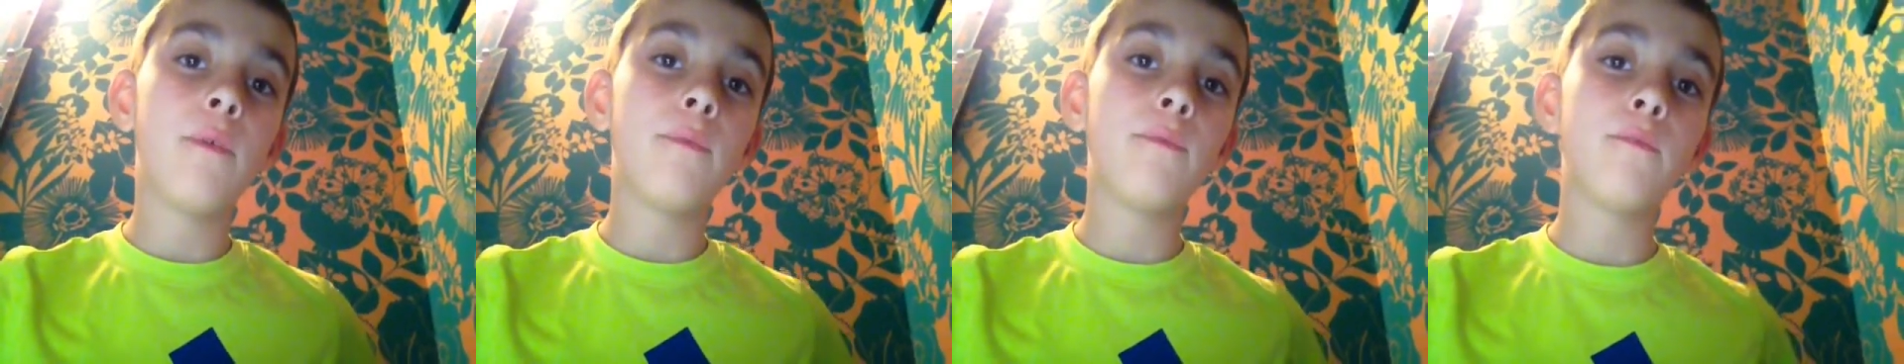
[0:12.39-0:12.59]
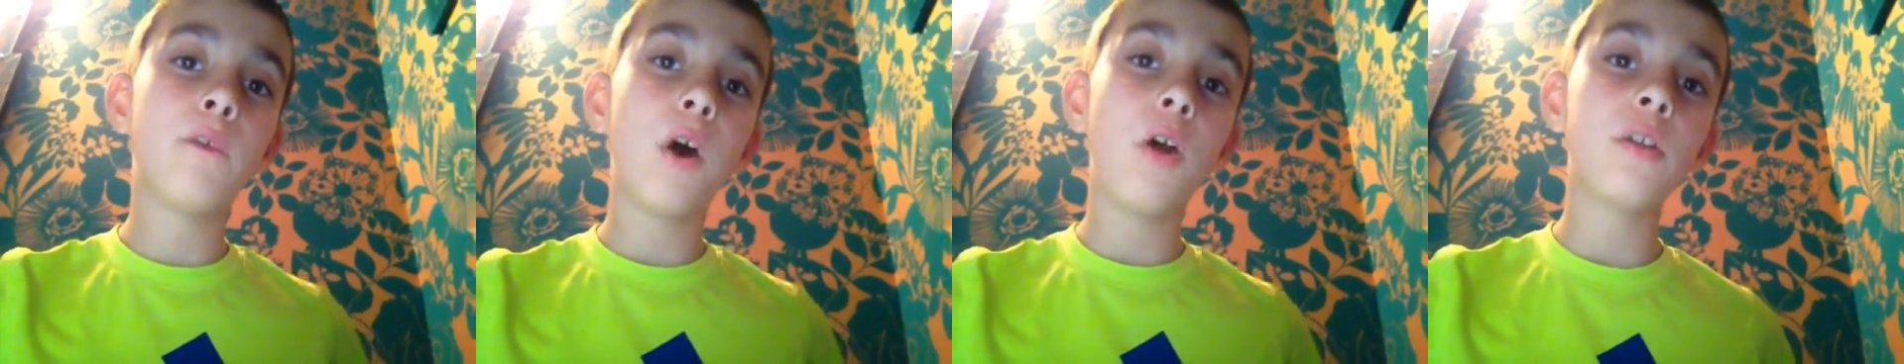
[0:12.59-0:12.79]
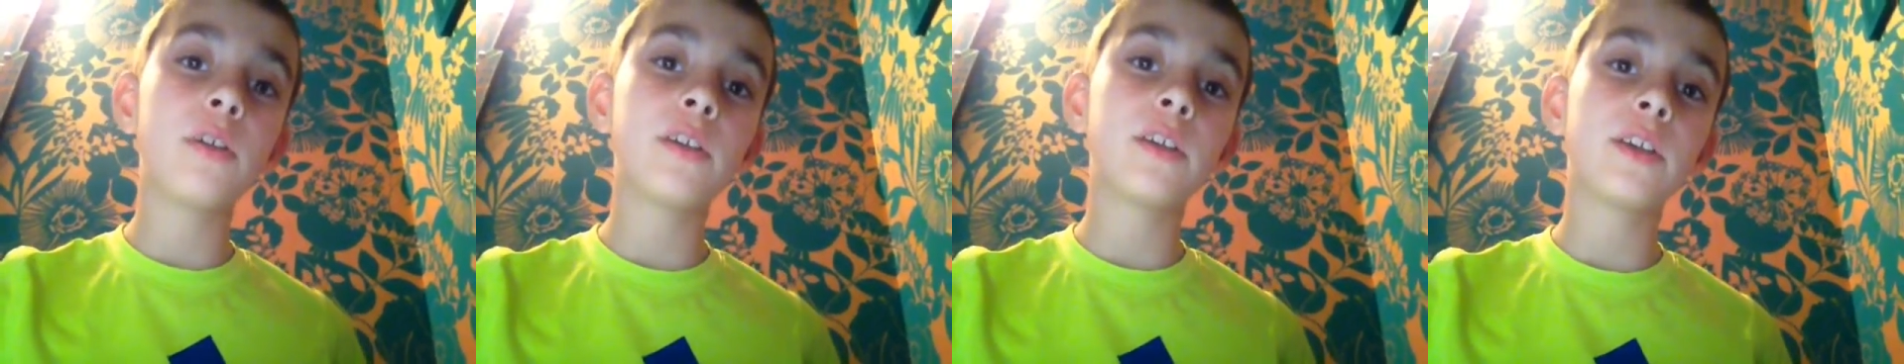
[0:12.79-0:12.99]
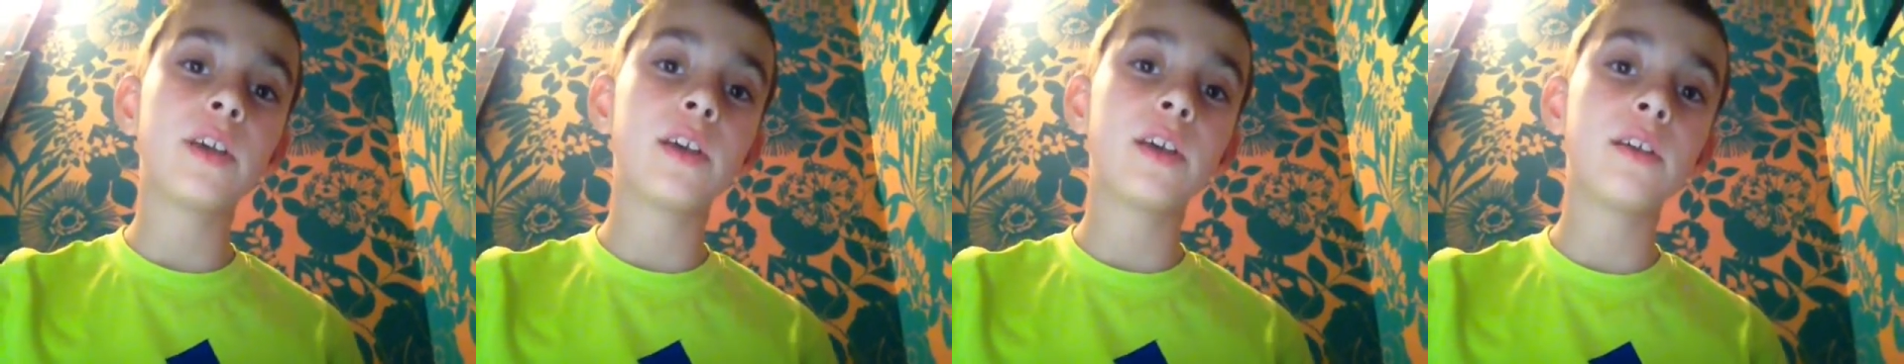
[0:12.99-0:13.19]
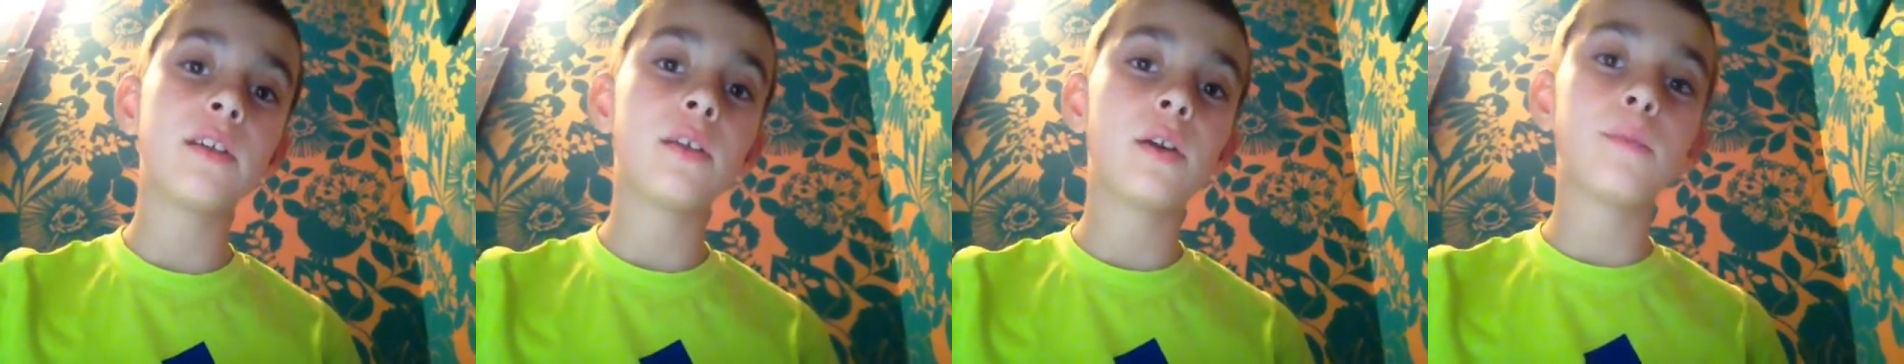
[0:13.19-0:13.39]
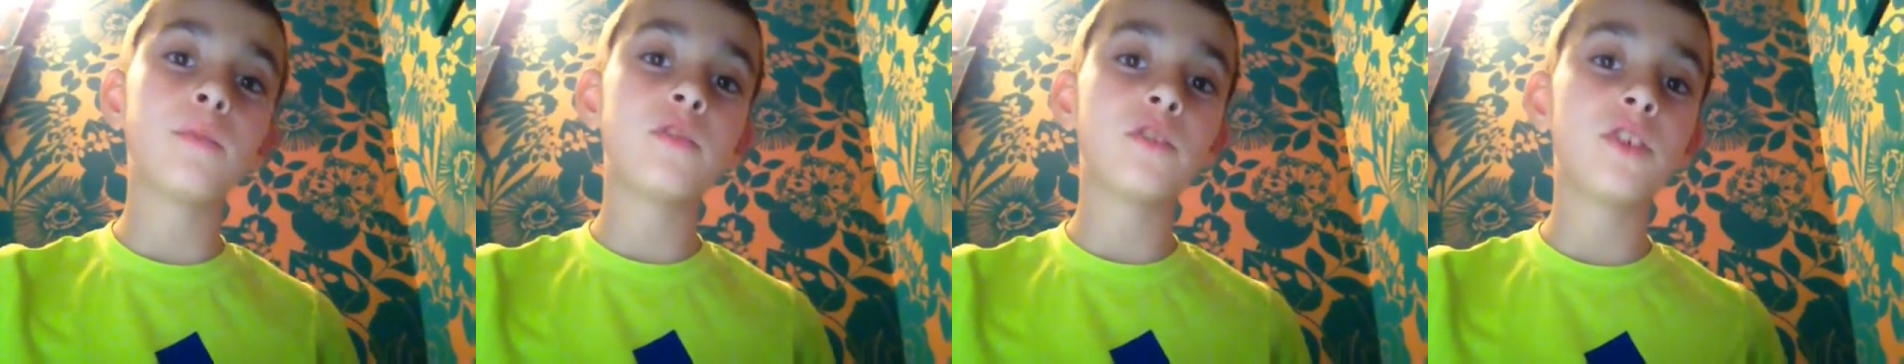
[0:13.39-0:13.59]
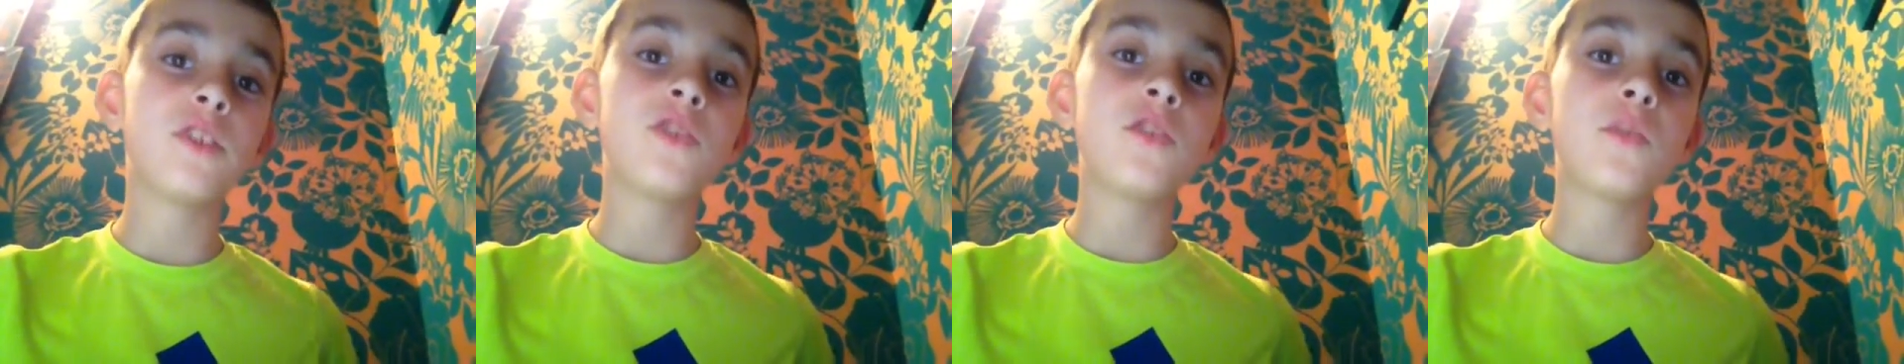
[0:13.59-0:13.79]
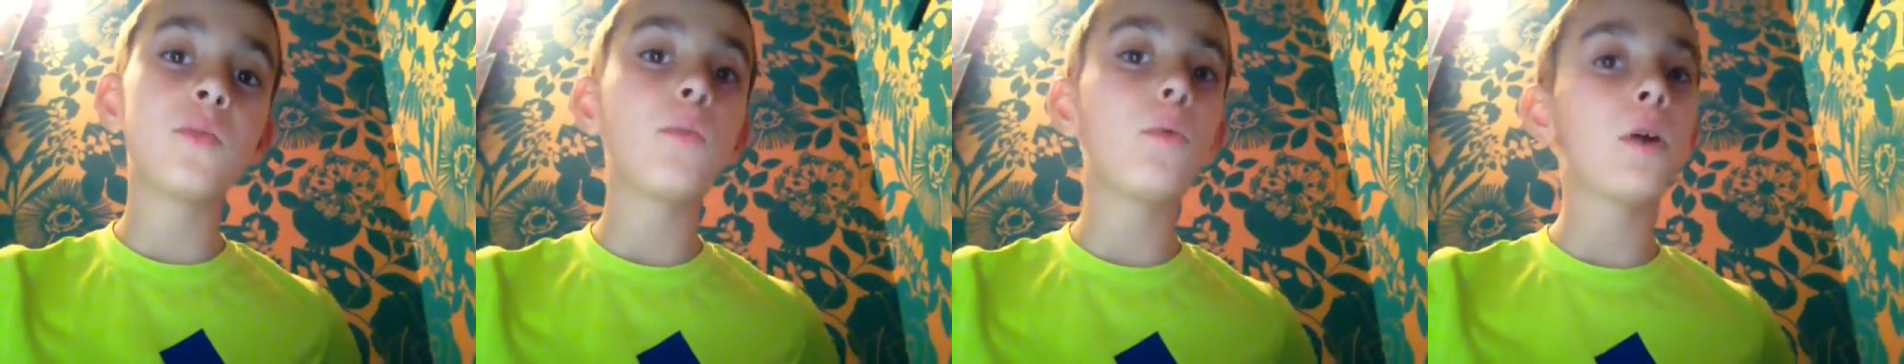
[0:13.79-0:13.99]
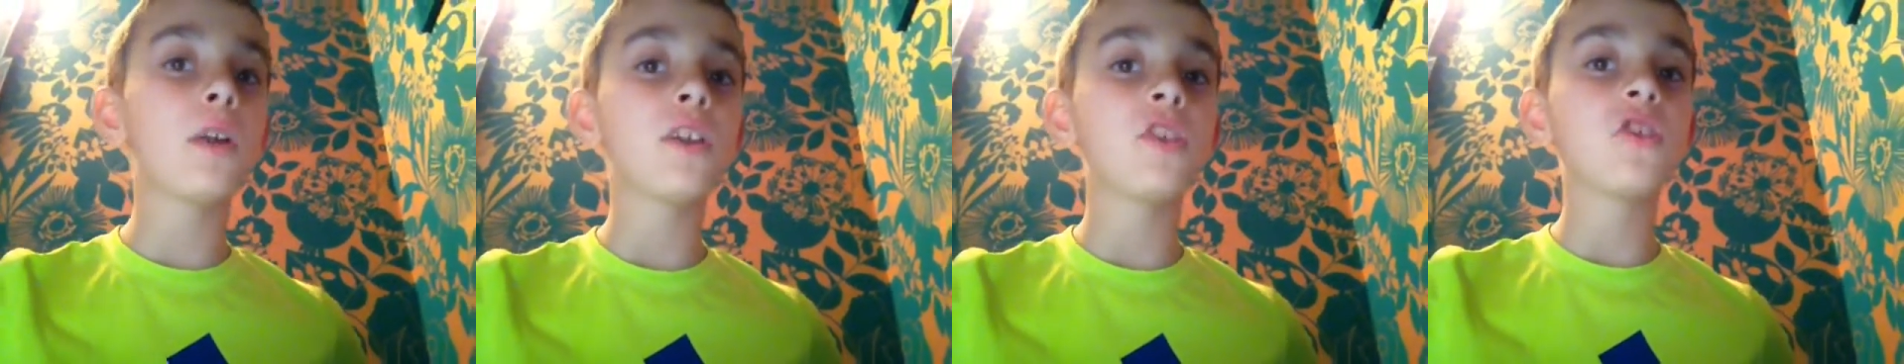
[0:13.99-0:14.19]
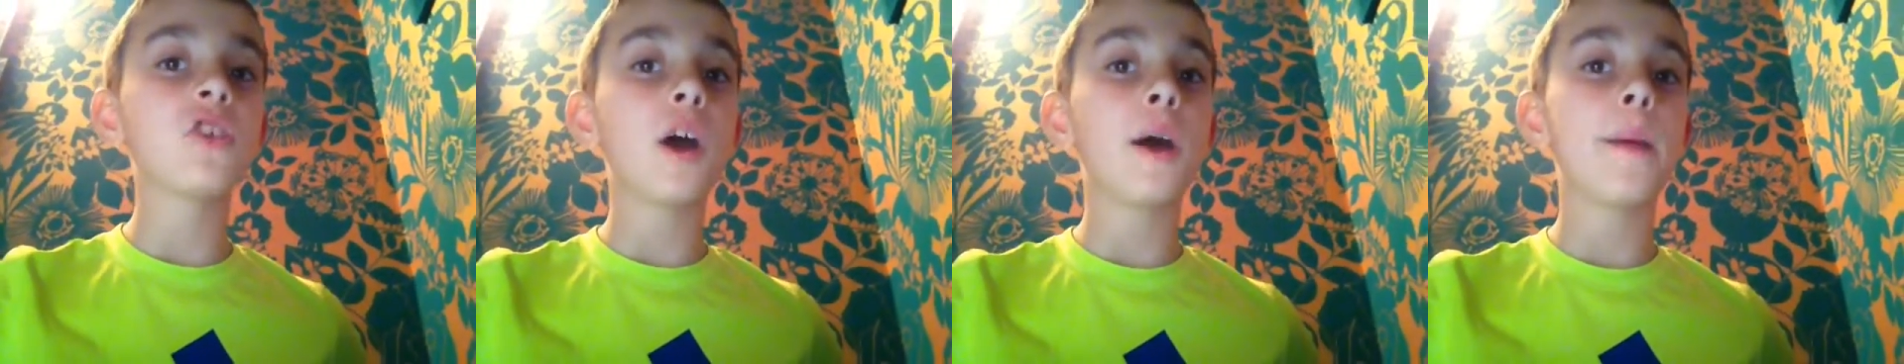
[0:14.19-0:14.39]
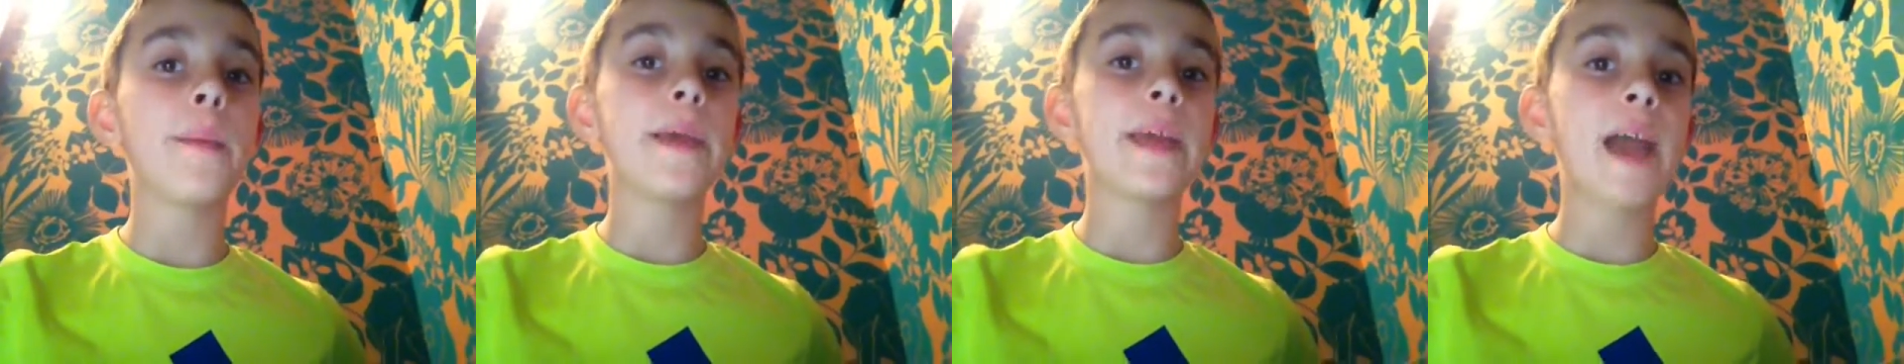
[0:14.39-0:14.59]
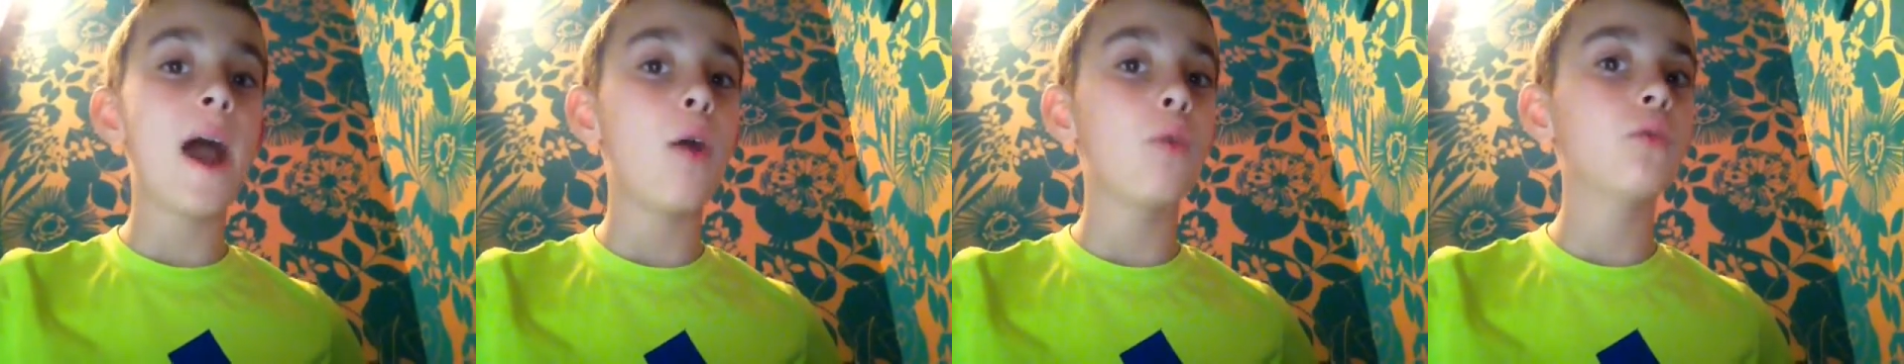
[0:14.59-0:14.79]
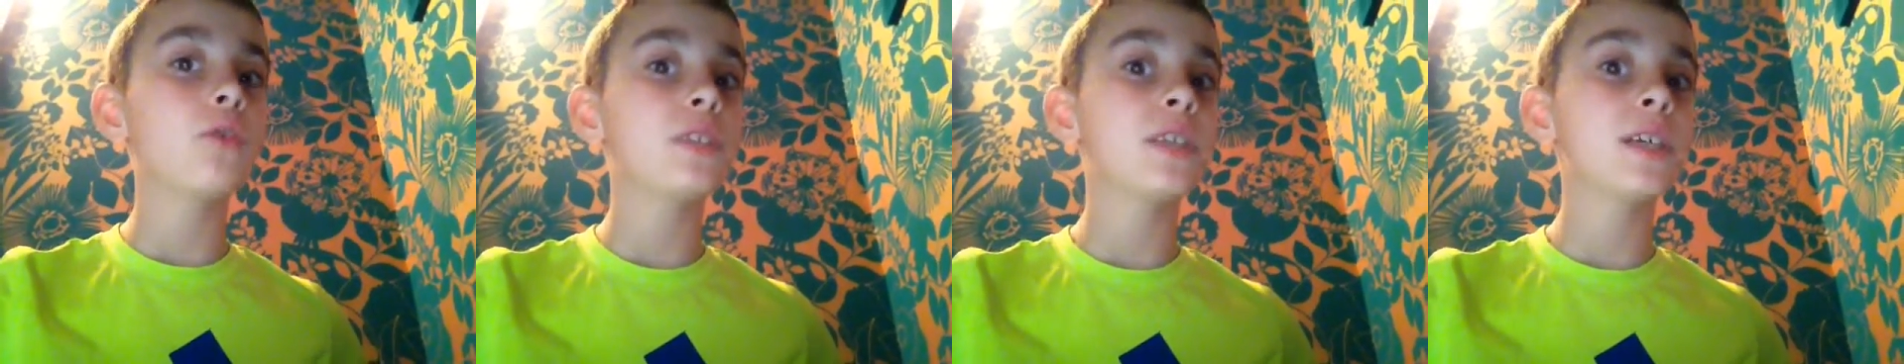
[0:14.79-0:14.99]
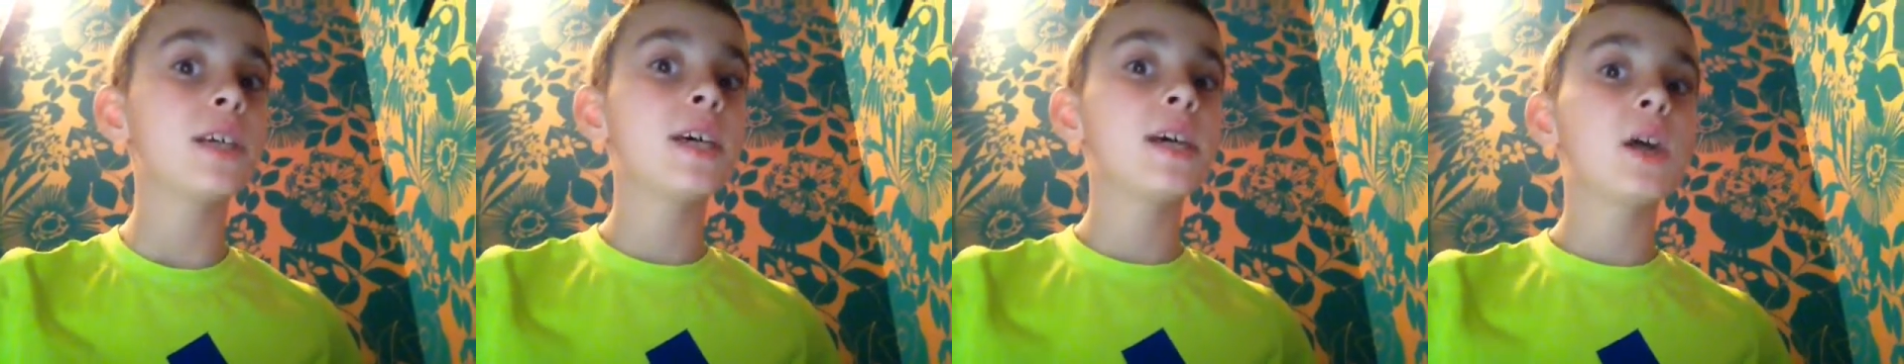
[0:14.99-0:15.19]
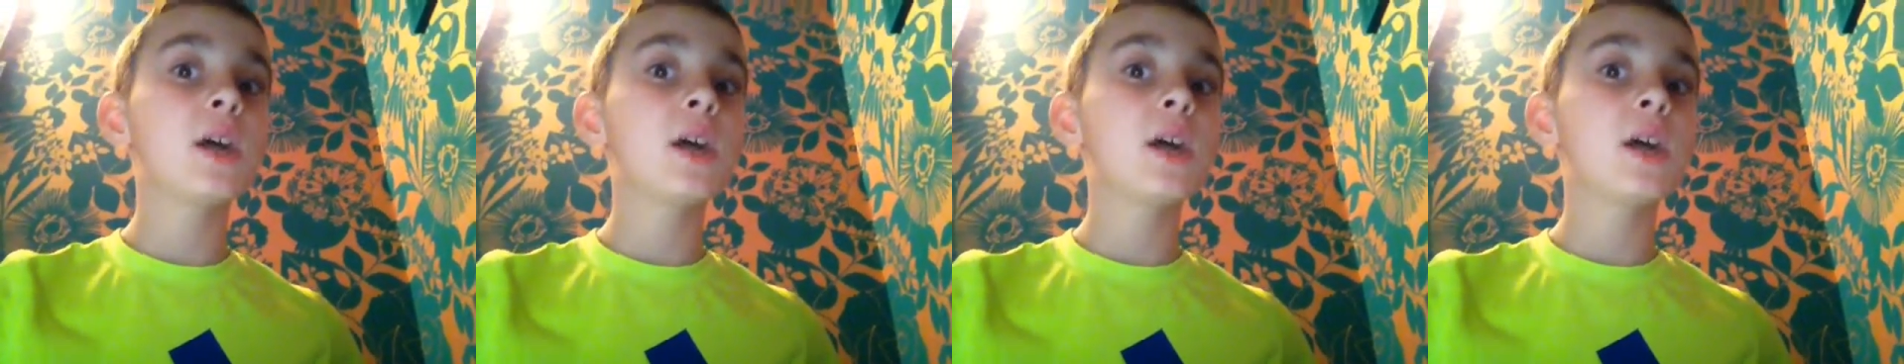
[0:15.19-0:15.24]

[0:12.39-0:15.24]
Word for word: Fallen Kingdom Season 1 is coming out